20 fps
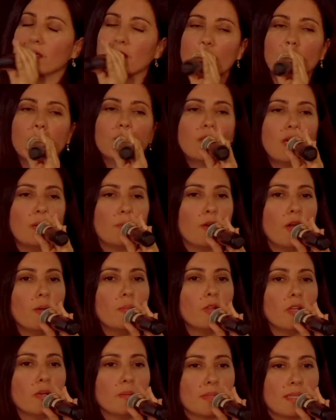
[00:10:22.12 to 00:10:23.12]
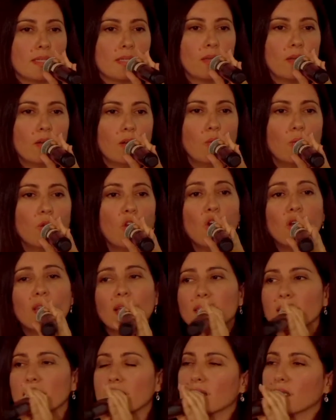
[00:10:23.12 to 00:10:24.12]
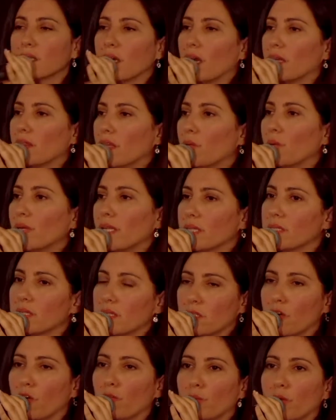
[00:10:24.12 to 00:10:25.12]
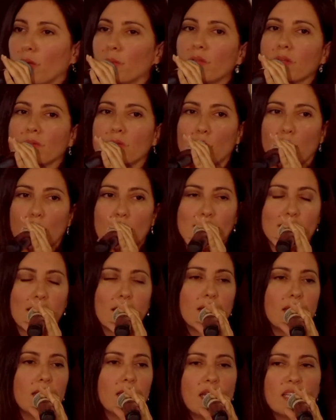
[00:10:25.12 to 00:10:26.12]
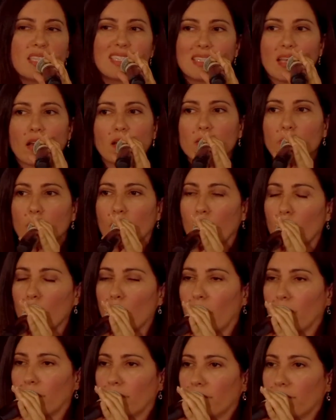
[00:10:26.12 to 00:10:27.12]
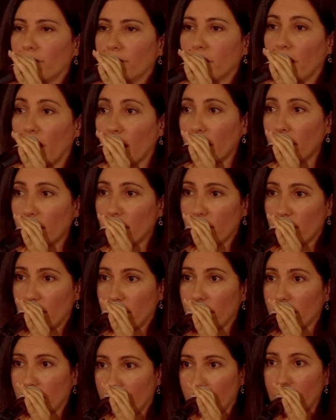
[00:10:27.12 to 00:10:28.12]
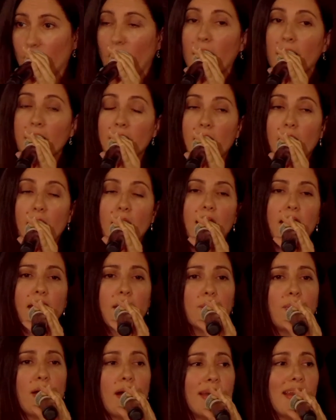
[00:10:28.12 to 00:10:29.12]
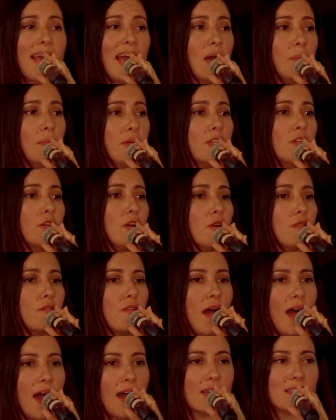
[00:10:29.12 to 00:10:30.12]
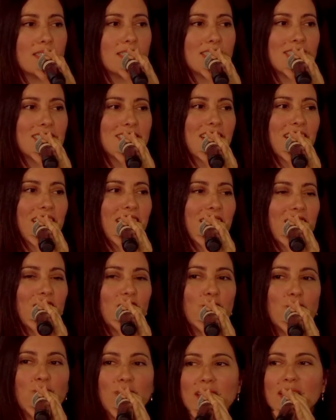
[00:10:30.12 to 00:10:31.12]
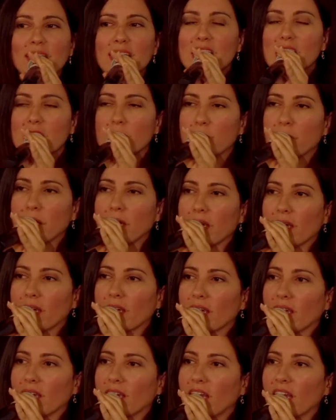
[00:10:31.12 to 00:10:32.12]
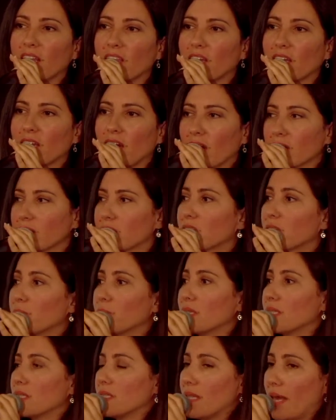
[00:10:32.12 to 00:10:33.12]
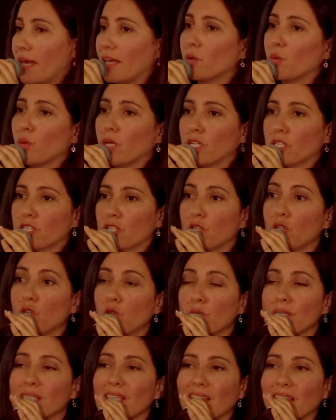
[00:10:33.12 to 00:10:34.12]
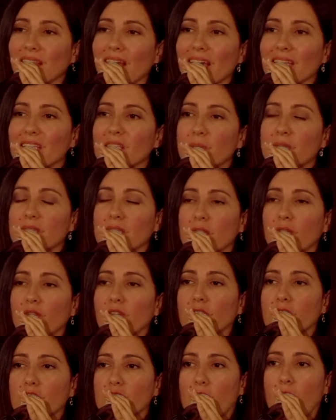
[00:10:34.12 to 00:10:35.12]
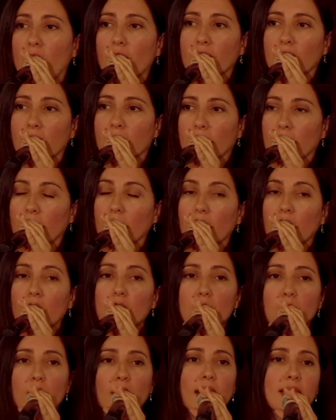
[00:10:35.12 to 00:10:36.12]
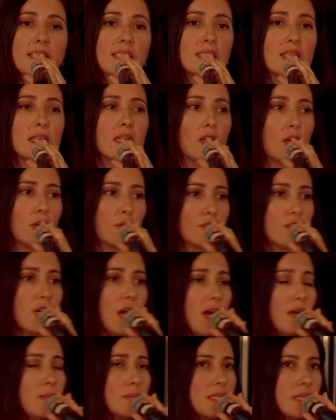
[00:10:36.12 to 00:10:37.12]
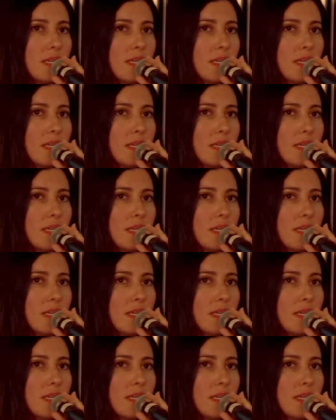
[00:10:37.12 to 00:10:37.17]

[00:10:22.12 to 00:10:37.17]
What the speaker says: solve their problems. We all understand that we need to solve problems when we're selling. It's sales 101, yeah? Right? But how many of us really speak in the customer's language, using their specific jargon? Because what I see a lot of times